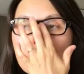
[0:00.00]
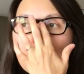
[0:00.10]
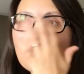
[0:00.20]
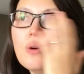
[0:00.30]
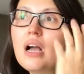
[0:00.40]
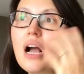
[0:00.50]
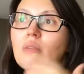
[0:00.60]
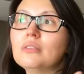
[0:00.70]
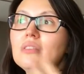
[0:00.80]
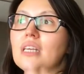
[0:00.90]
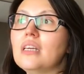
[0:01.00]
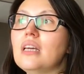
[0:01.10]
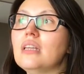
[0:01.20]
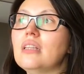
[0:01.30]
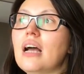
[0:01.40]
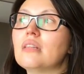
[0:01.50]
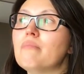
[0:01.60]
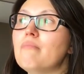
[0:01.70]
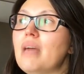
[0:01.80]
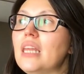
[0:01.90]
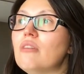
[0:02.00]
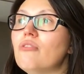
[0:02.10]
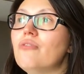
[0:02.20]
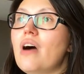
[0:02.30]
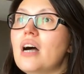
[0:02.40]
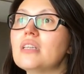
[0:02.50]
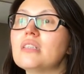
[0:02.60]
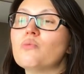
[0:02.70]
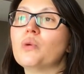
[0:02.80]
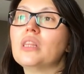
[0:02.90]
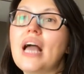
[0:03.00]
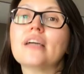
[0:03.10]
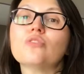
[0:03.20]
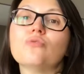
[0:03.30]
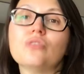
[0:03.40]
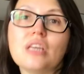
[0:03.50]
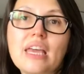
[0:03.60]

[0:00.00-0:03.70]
So I was thinking that many of us will like to